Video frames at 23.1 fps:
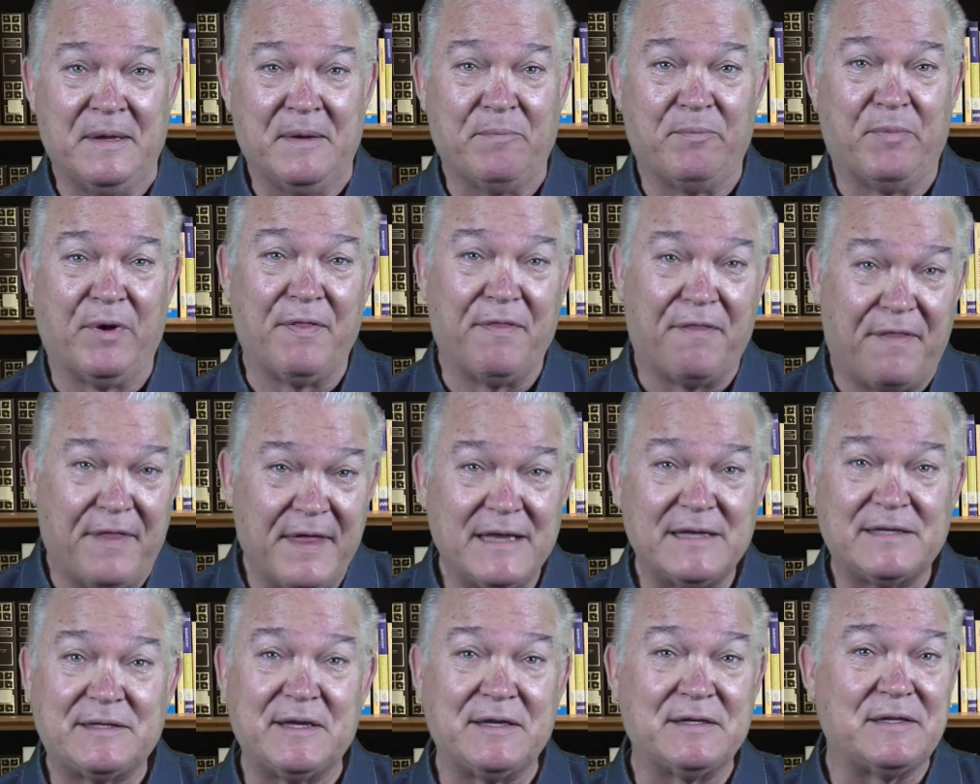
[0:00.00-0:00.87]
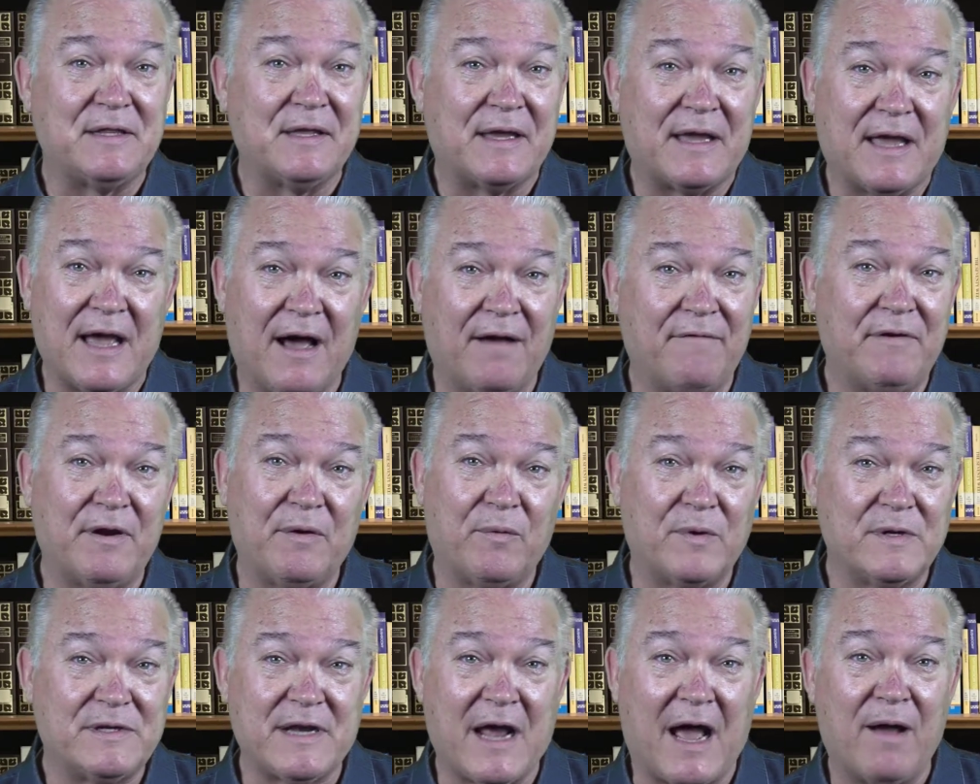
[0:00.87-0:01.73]
But this is the covenant
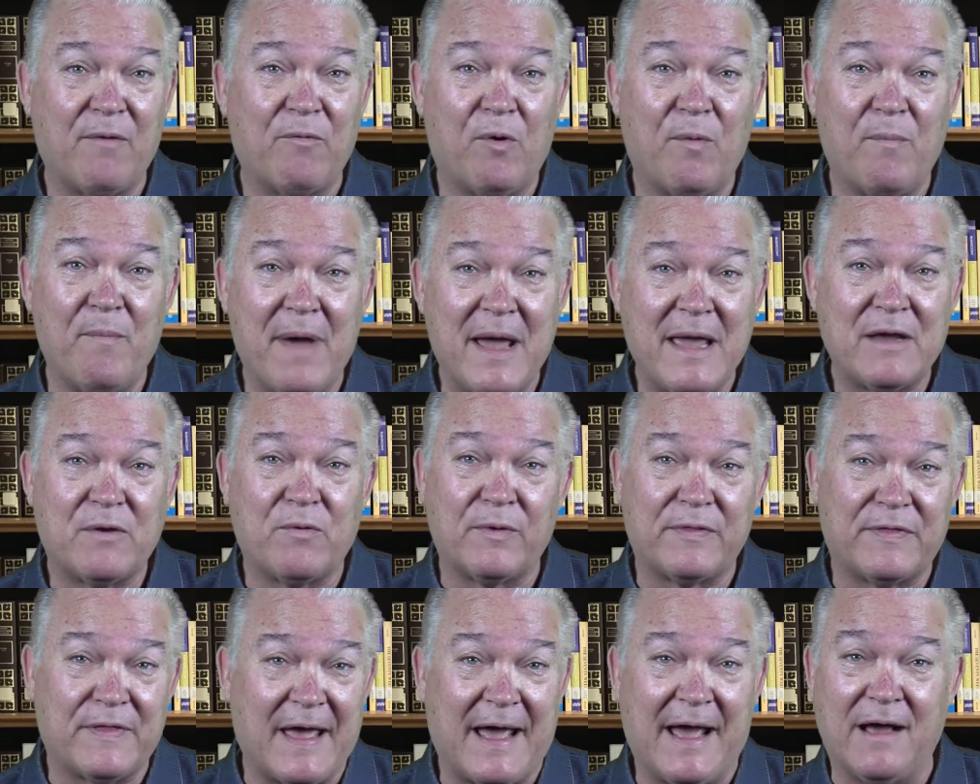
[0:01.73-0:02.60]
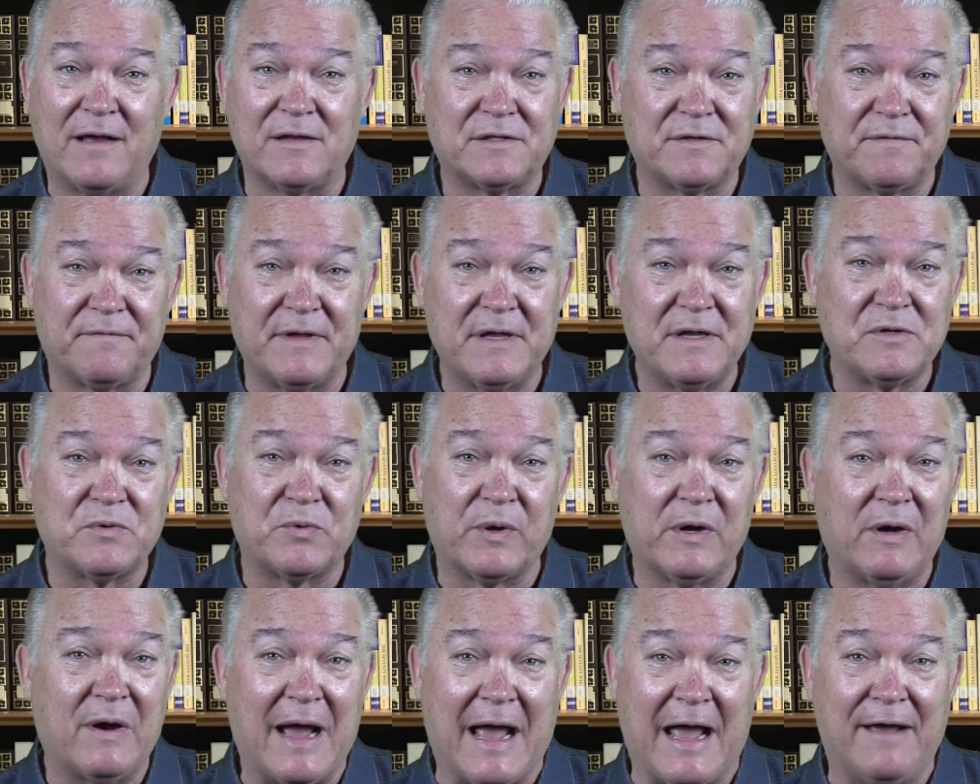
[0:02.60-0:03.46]
which I will make with the house of
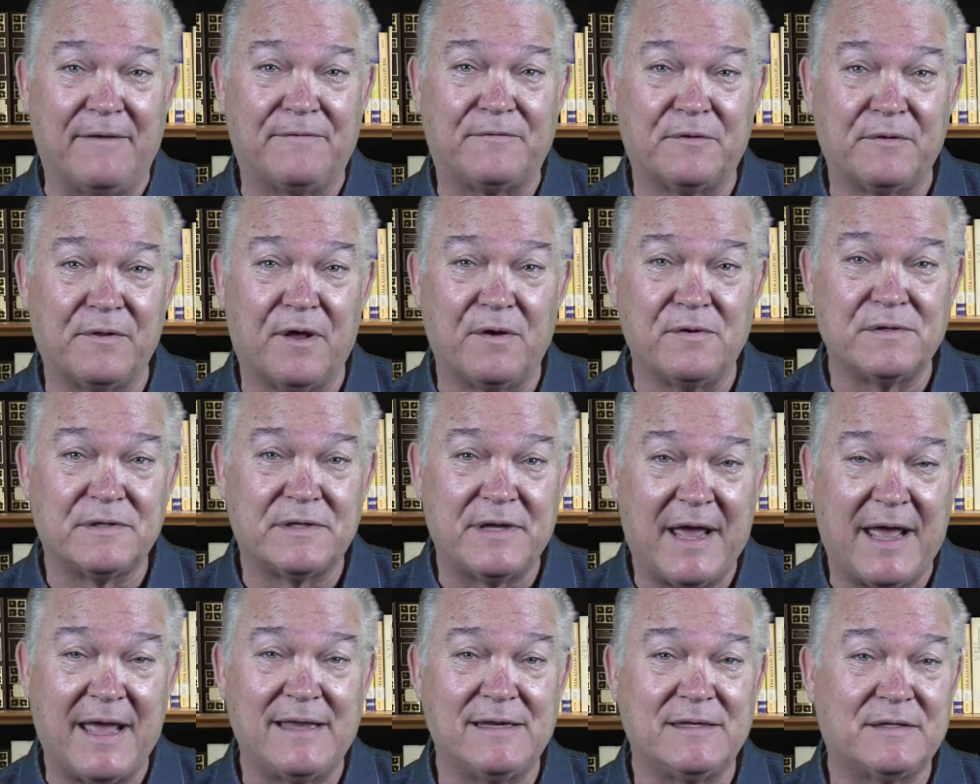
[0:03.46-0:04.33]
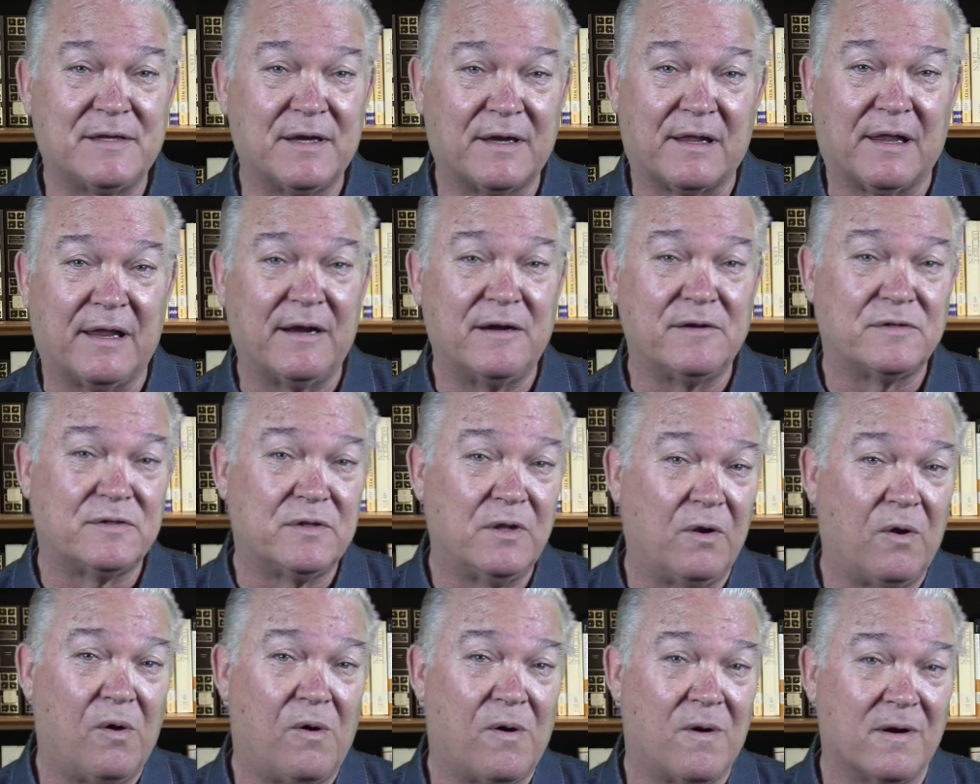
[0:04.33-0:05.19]
Israel after those days, declares the
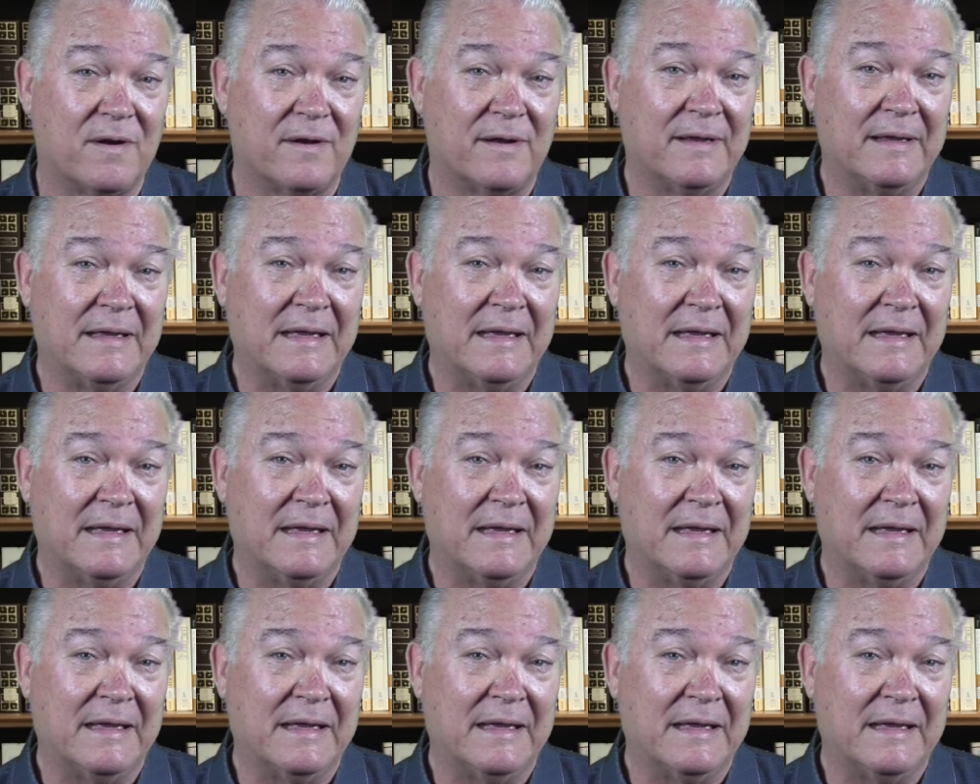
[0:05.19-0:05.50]
Lord.